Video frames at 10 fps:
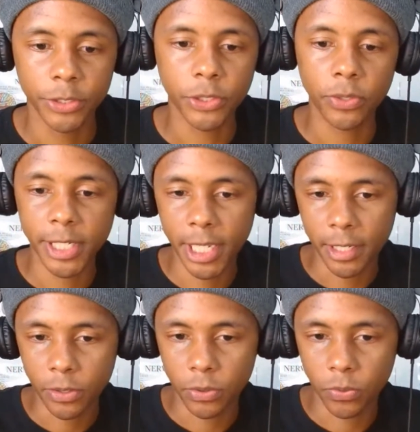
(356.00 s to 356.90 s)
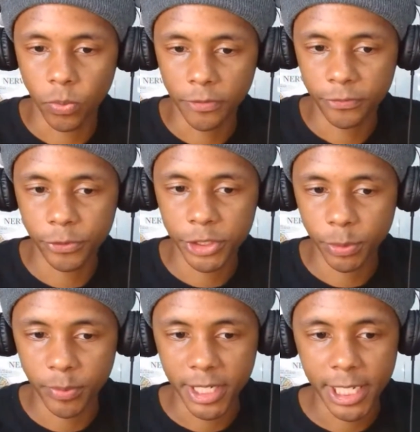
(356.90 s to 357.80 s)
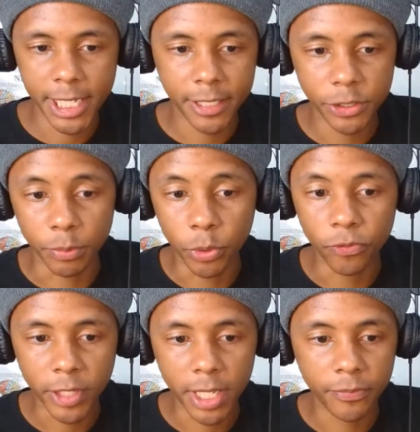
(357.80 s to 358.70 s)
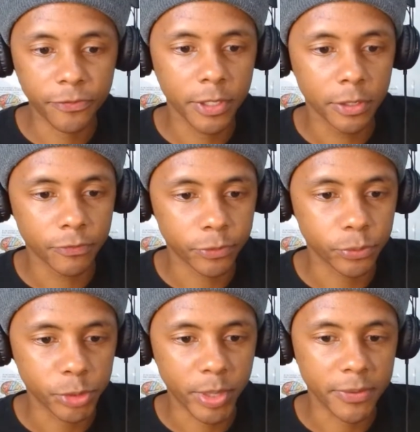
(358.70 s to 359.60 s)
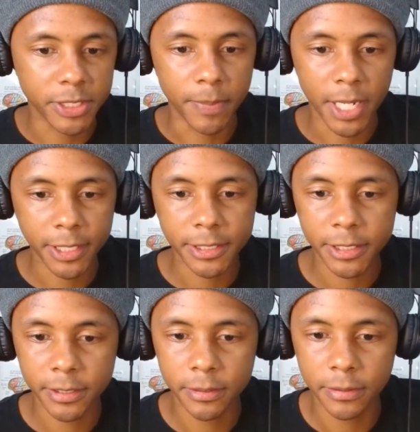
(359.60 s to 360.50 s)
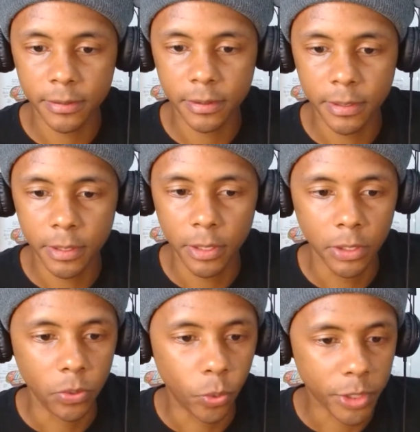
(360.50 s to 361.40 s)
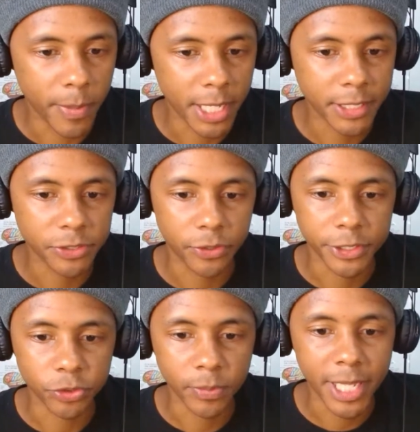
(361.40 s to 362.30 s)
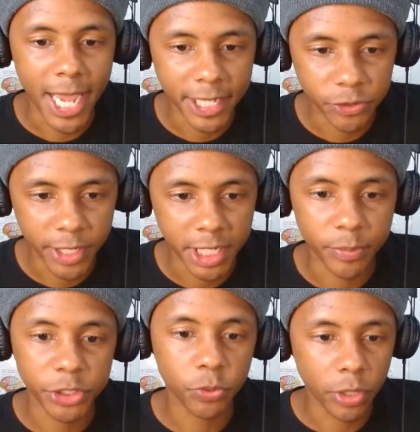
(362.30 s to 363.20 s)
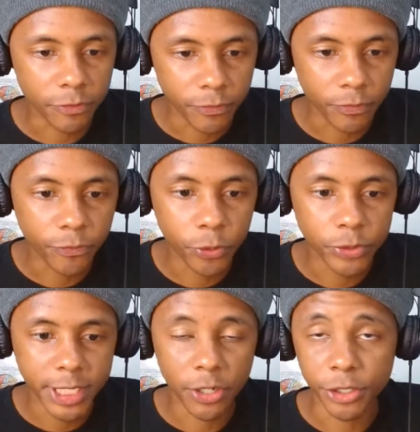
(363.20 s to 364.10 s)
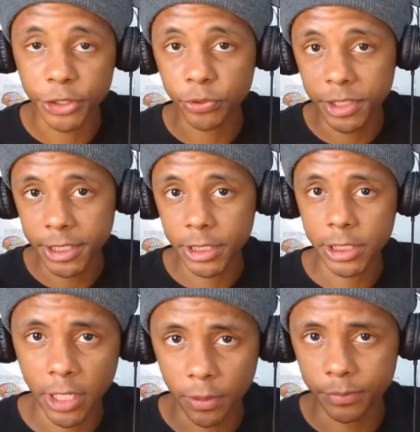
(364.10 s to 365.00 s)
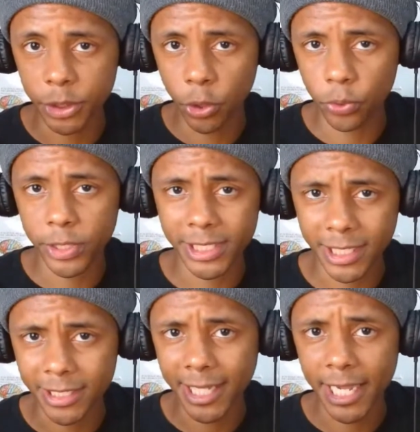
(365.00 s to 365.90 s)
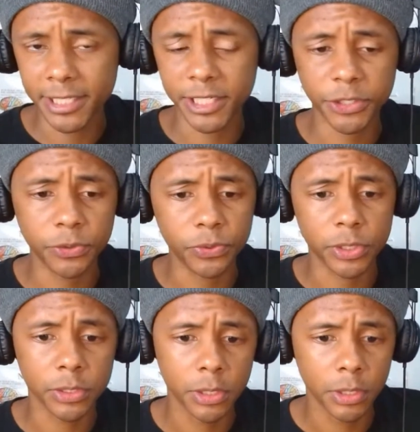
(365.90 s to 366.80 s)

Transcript: So again, what food should we be eating to move lymph? Fruits, berries, and melons. Watermelons are extremely hydrating, but you want foods that are astringent help tone and tighten tissues.